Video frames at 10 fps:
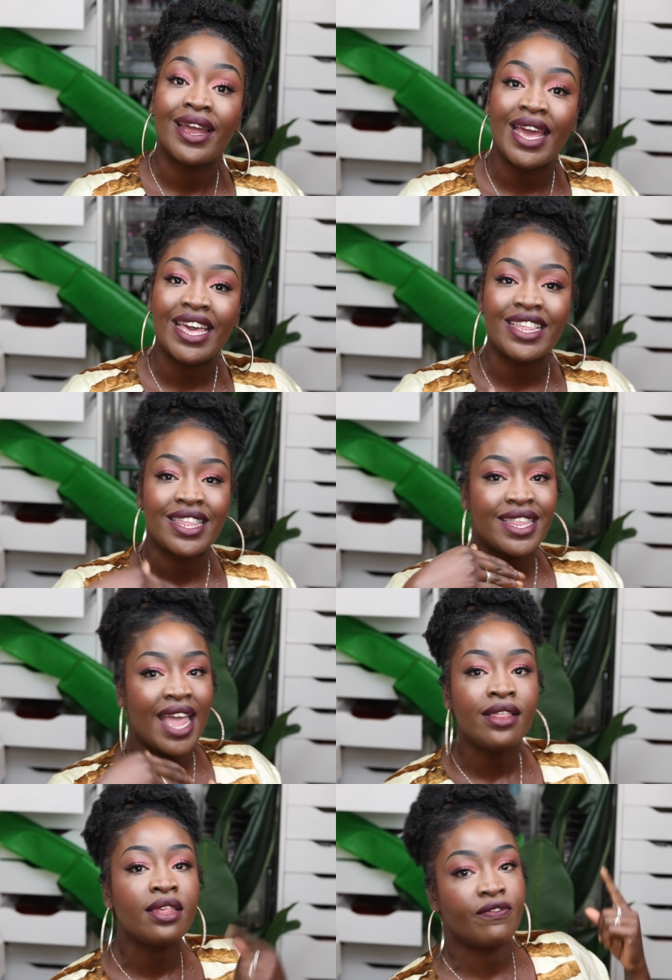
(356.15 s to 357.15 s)
an
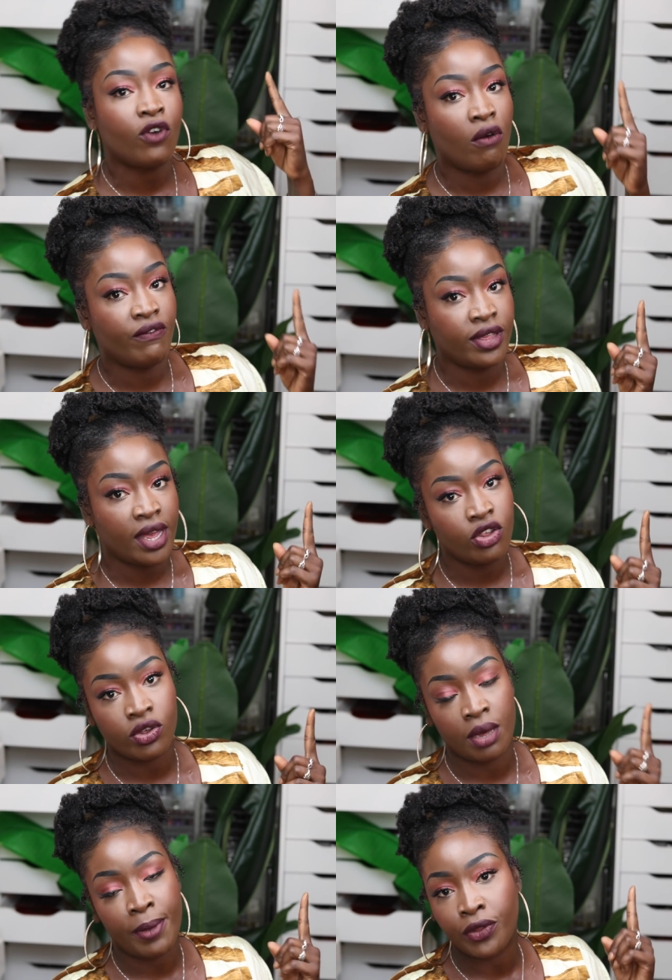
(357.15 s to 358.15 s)
extensive
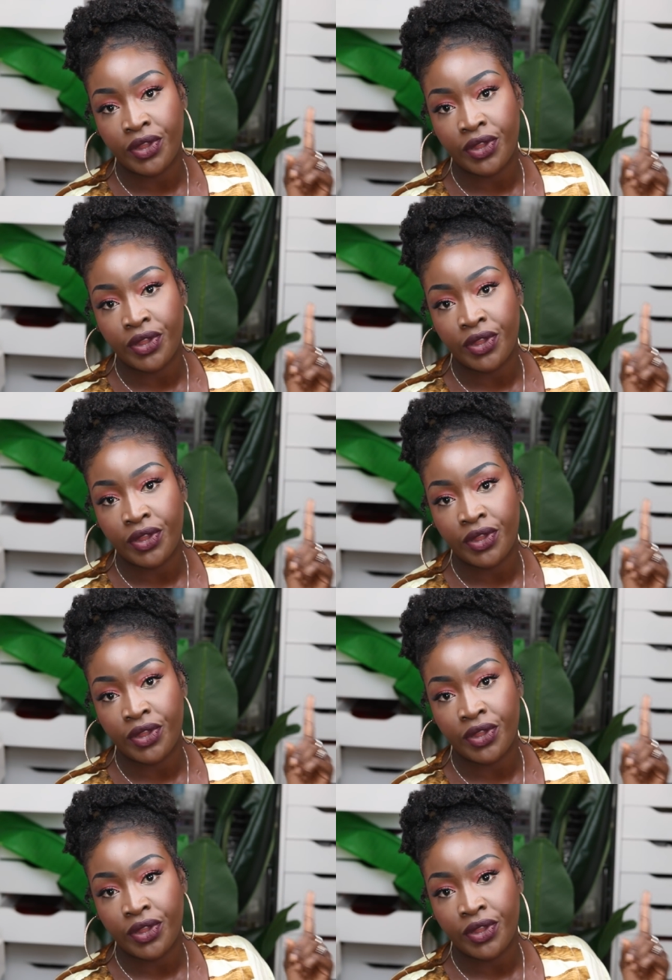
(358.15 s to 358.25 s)
conversation about